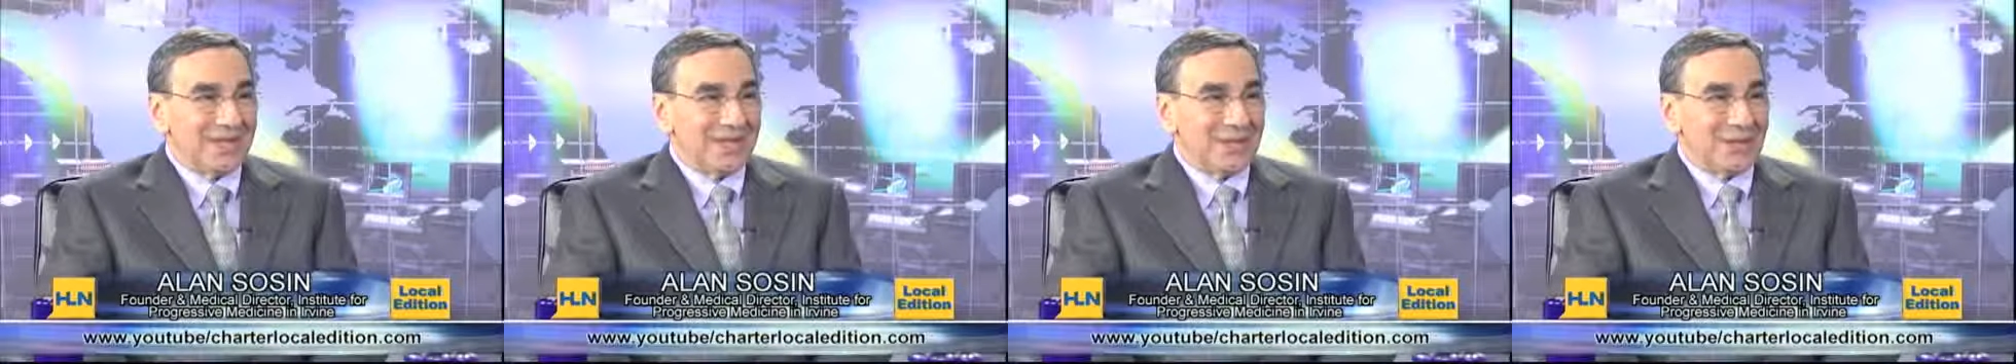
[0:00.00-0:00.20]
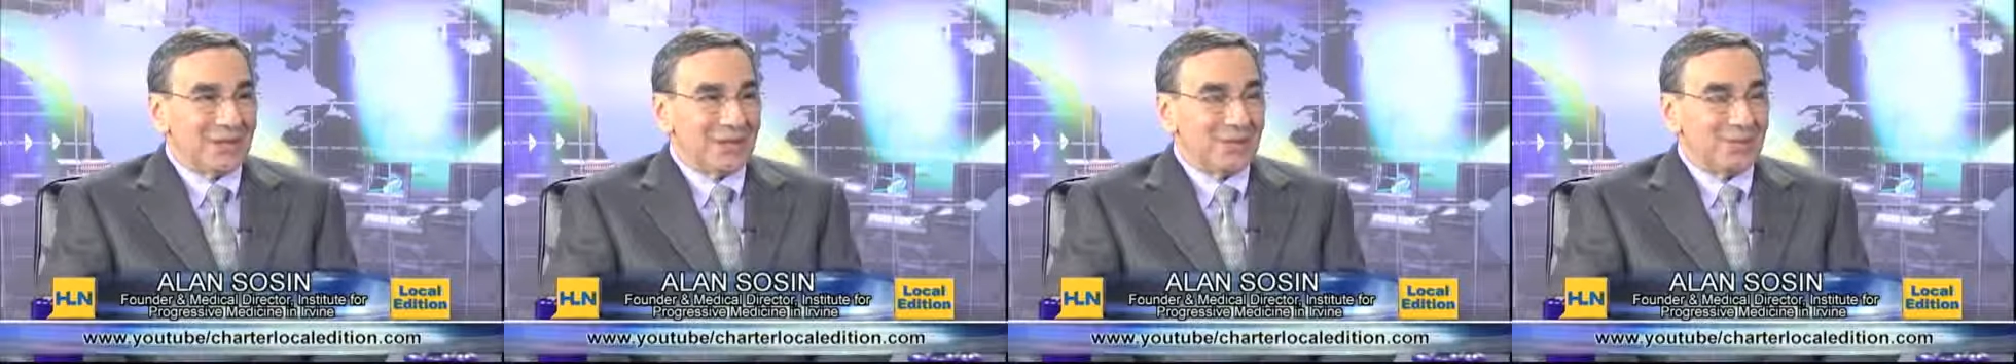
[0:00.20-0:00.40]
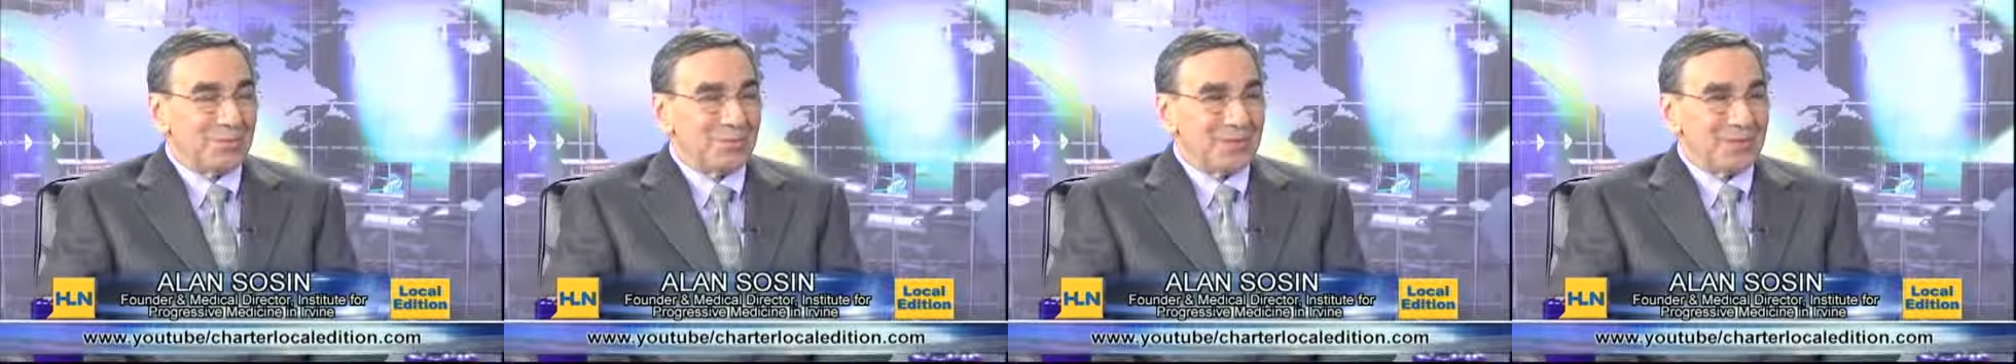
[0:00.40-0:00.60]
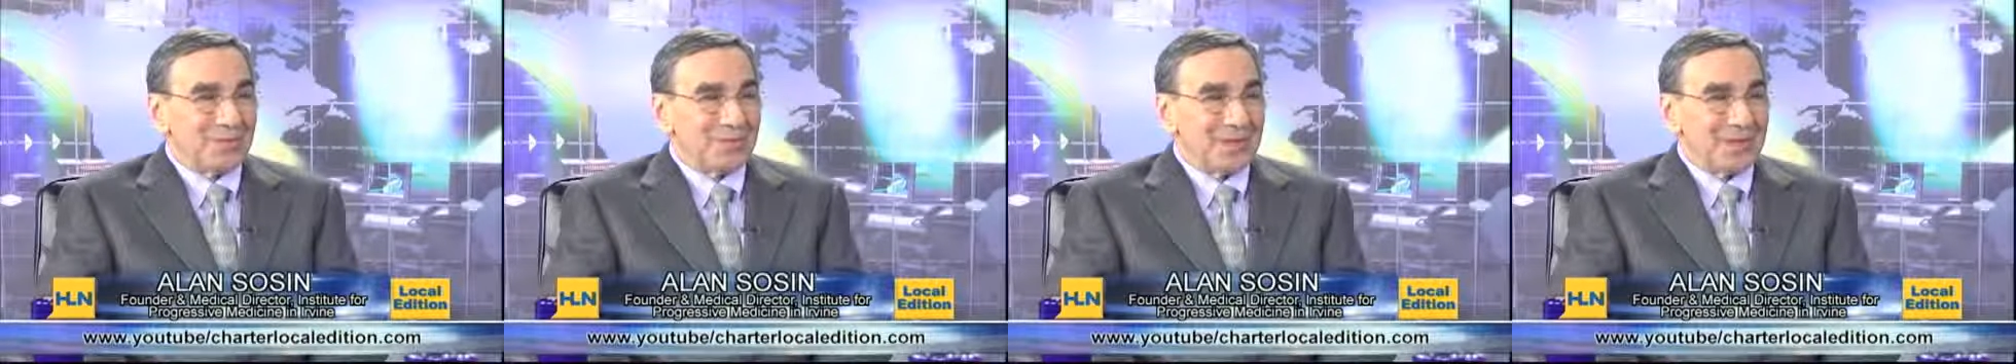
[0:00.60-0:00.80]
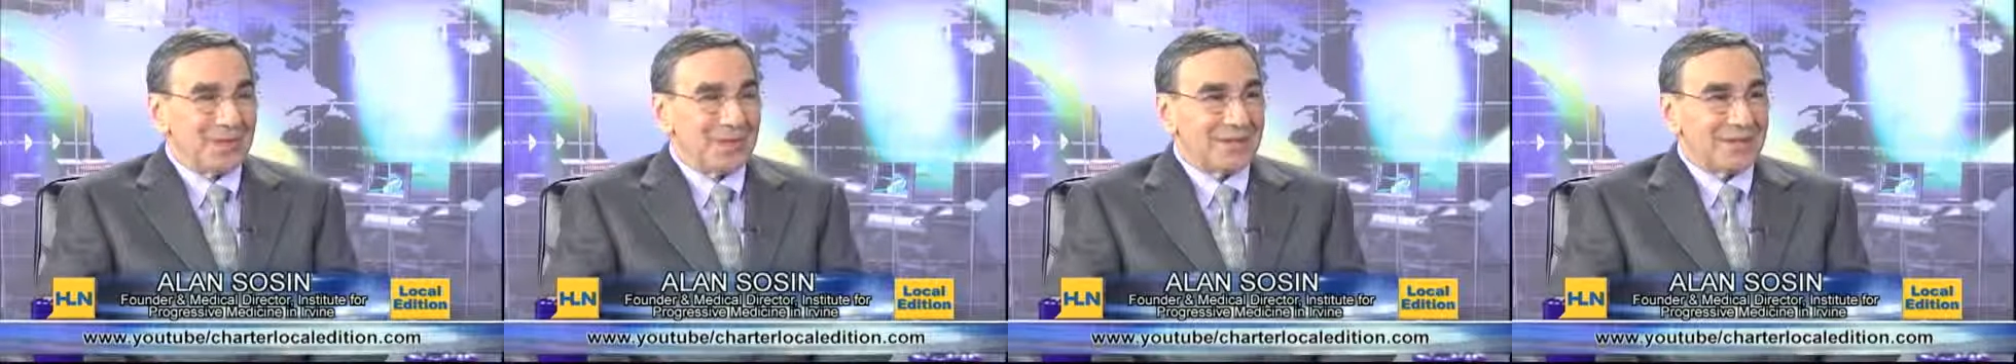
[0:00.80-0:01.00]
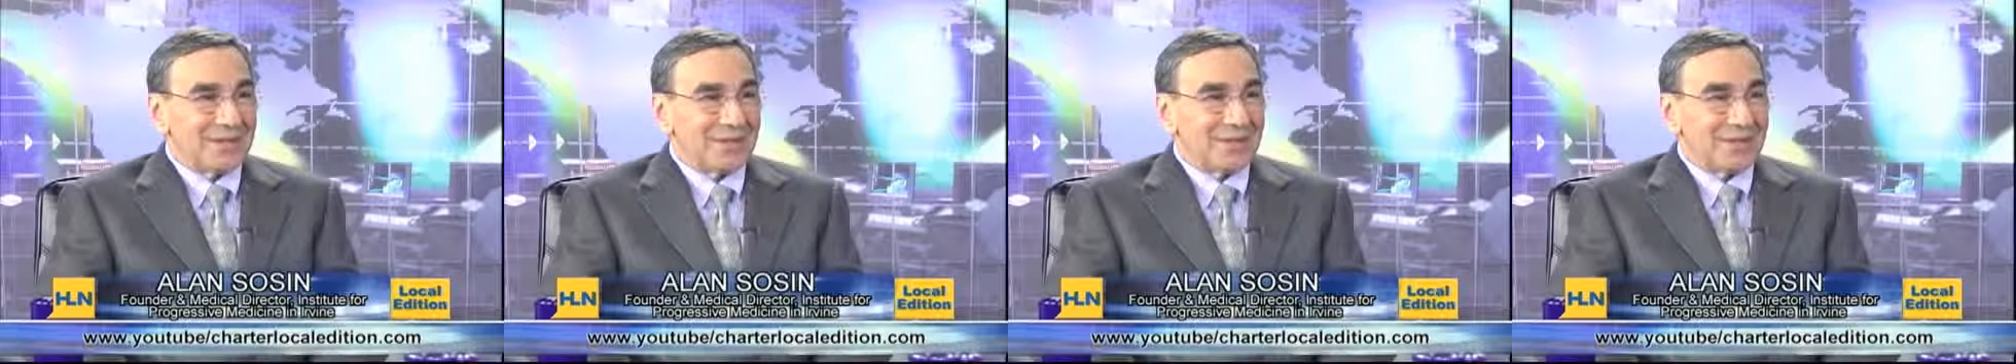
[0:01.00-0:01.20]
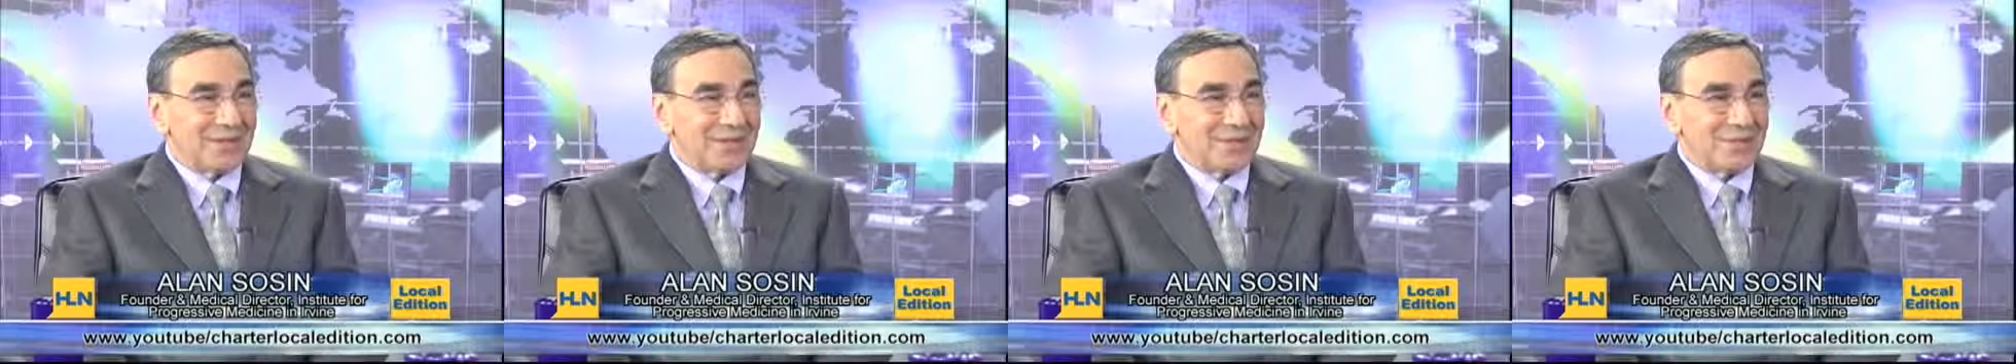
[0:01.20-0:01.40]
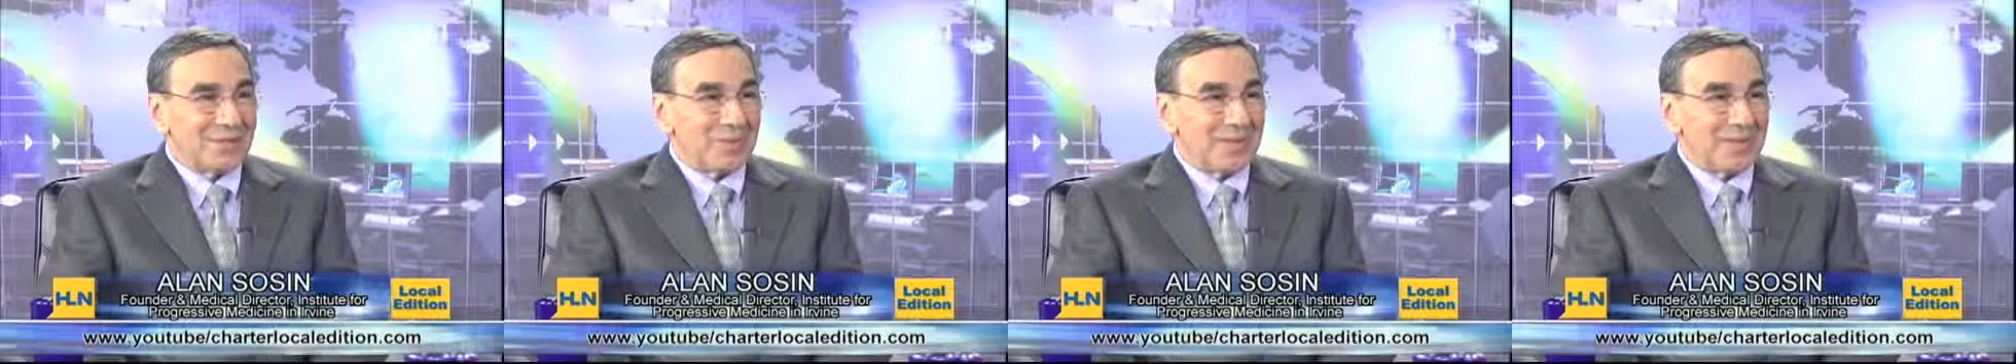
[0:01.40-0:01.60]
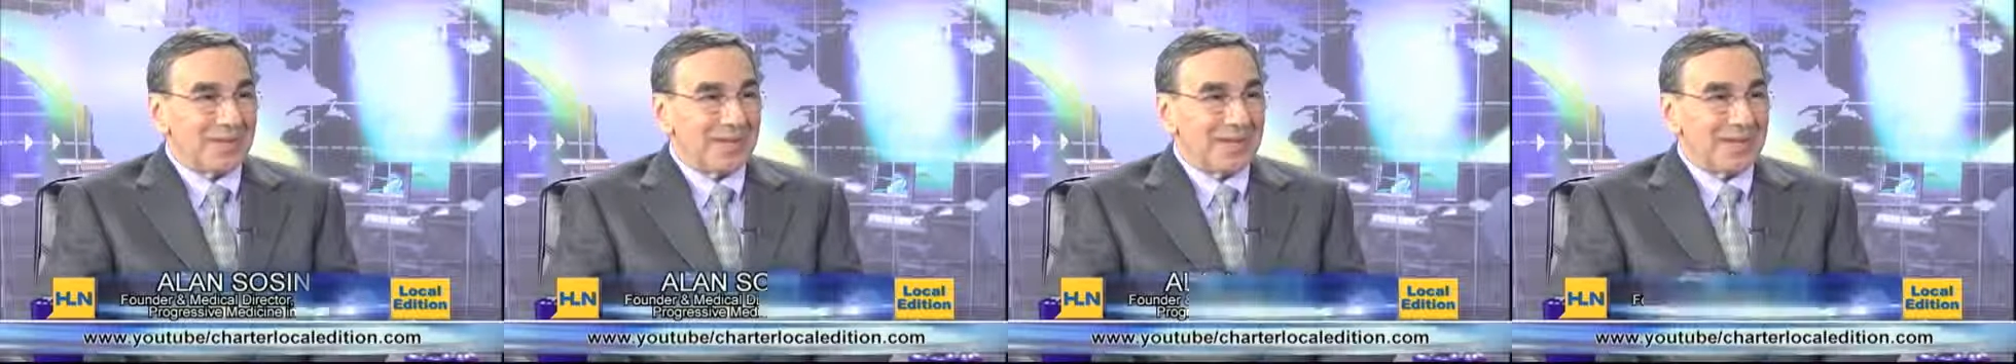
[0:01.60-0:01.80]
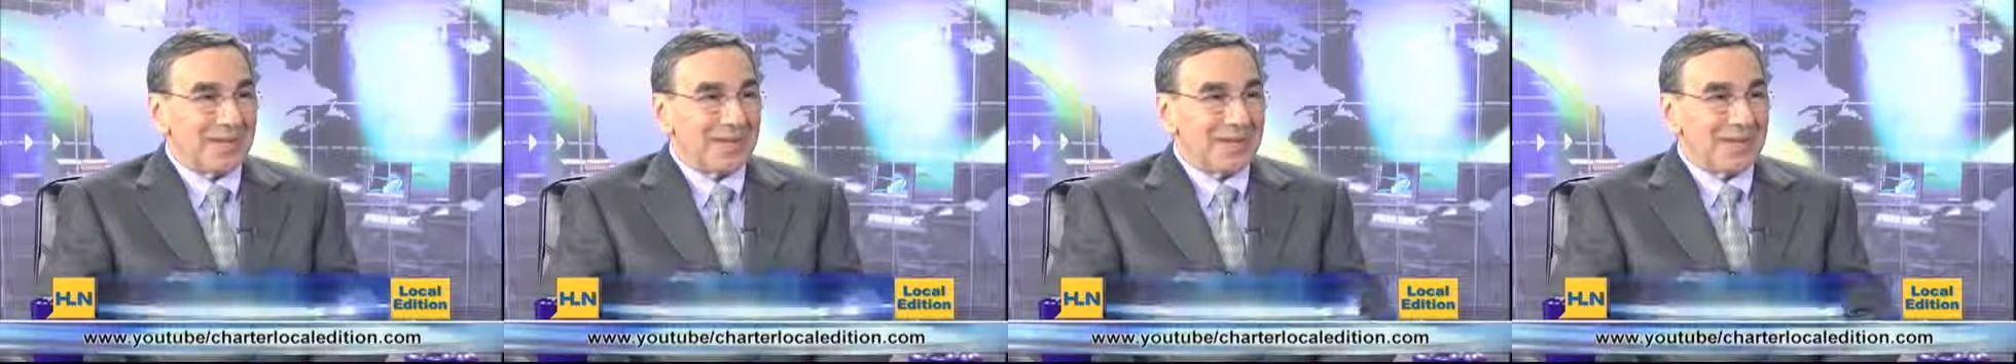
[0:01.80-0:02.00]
that you can put a stent into somebody,